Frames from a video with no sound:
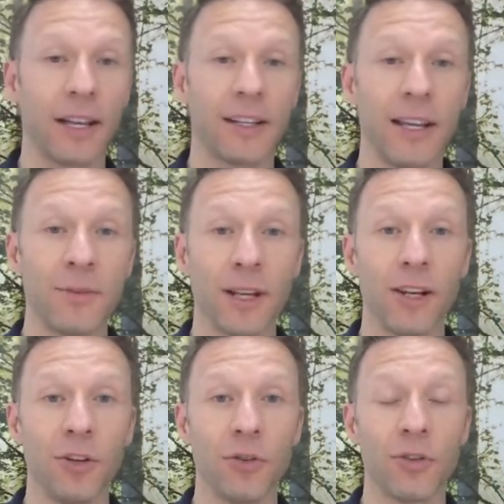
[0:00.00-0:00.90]
Keep
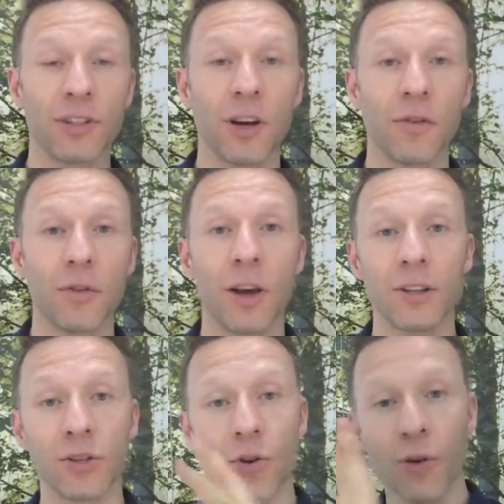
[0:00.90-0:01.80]
telling yourself the right
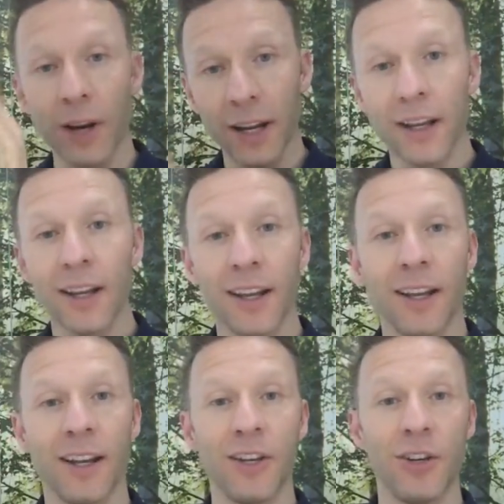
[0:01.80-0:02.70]
story,
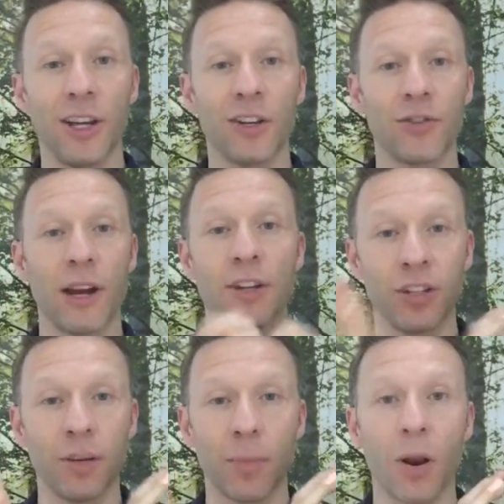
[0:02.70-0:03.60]
and then you get the strategy
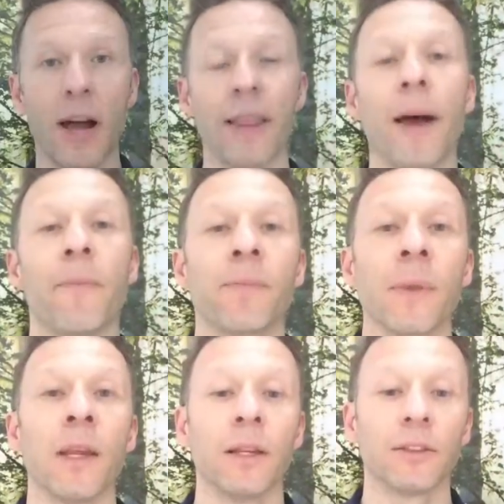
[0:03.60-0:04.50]
and apply that.
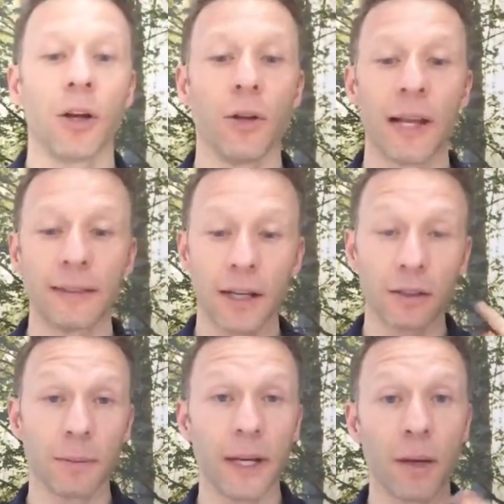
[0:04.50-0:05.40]
So that's how
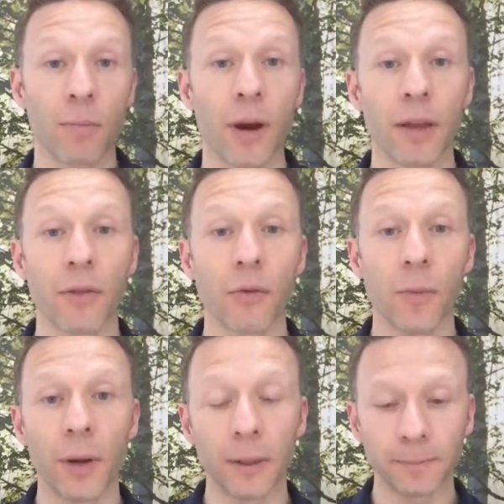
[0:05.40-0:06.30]
to make a
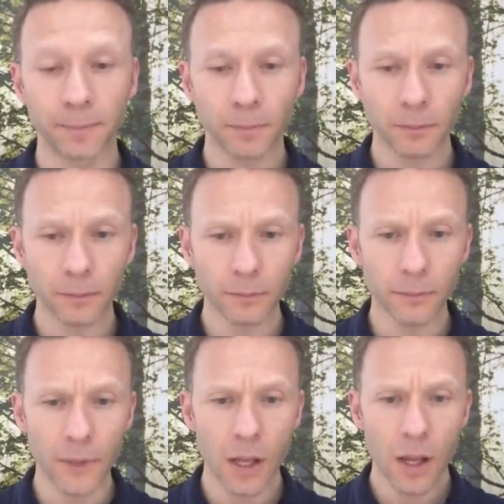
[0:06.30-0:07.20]
breakthrough. But
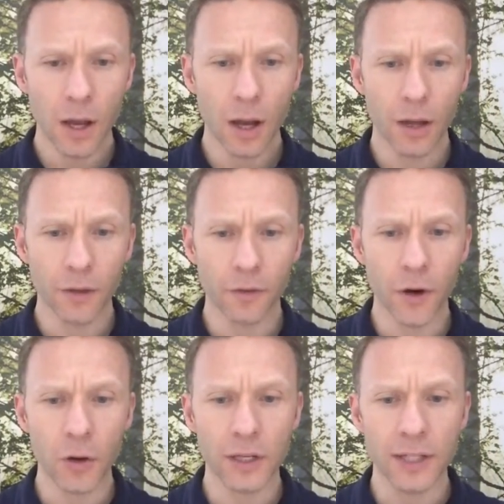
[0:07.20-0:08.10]
the
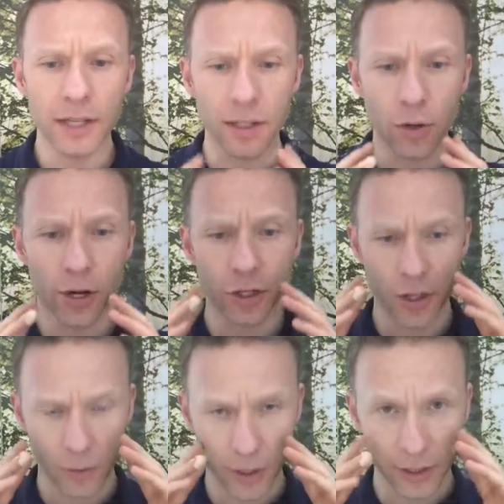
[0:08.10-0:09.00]
focus is, the
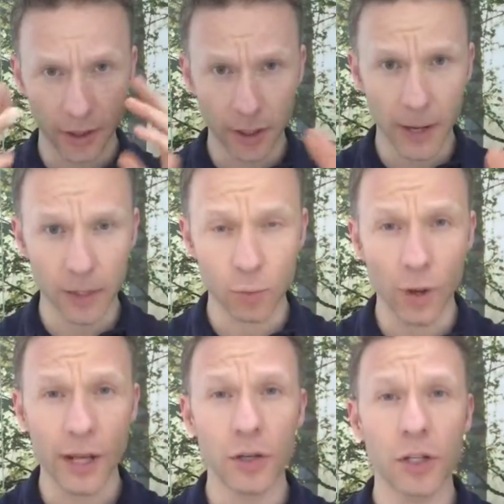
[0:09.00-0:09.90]
question I want you to think about is,
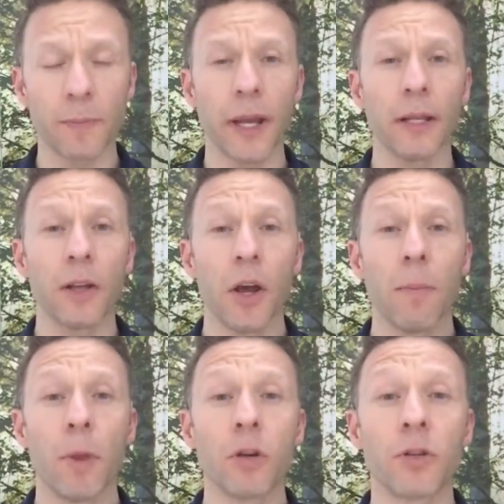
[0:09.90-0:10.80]
where do you spend
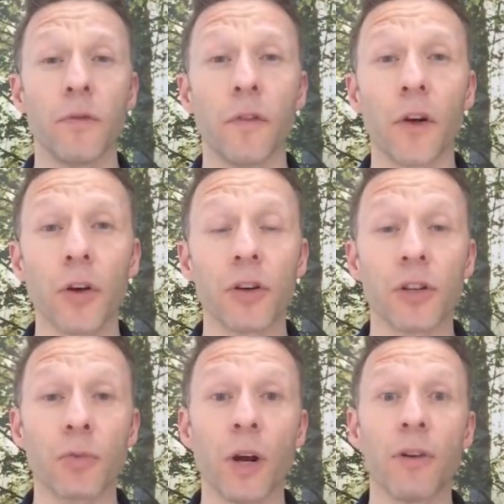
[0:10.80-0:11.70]
most of your
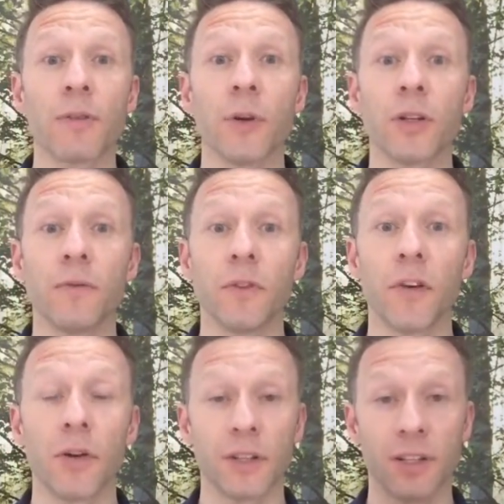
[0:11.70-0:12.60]
focus? Where is most of your
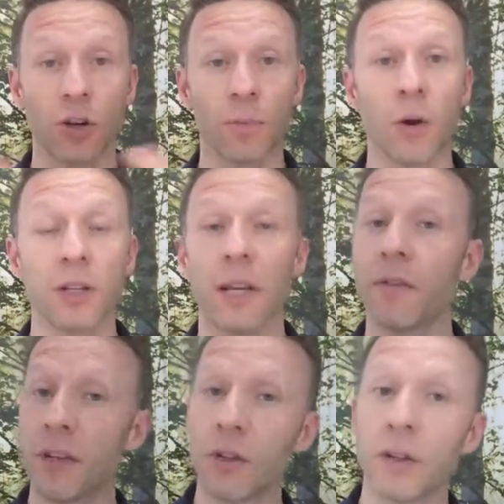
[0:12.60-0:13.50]
focus? Is it on
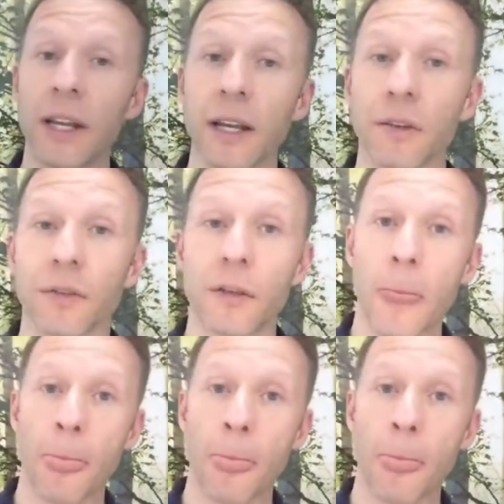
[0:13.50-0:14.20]
positive? Is it on negative?